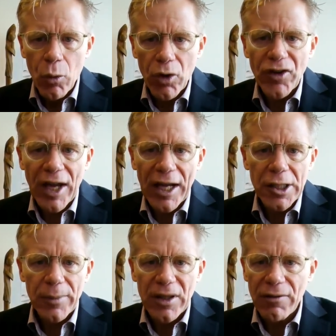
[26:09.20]
what's
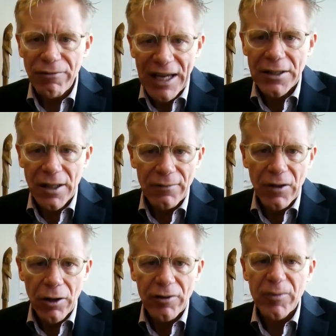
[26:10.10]
actually been the fate of a
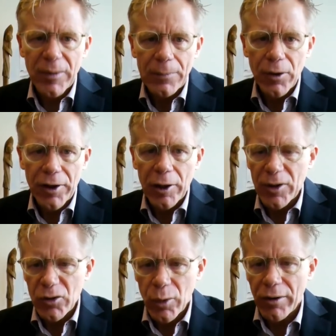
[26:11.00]
lot of people there,
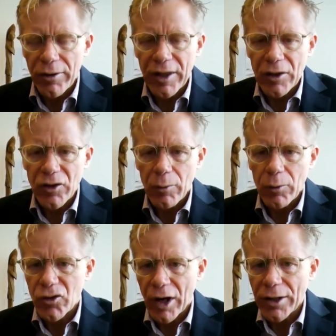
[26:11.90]
because one of the things that
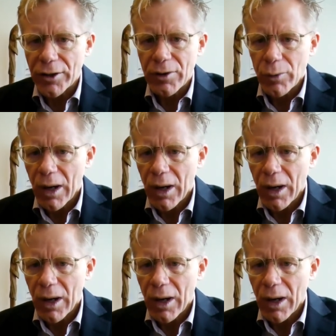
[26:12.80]
would strike you is,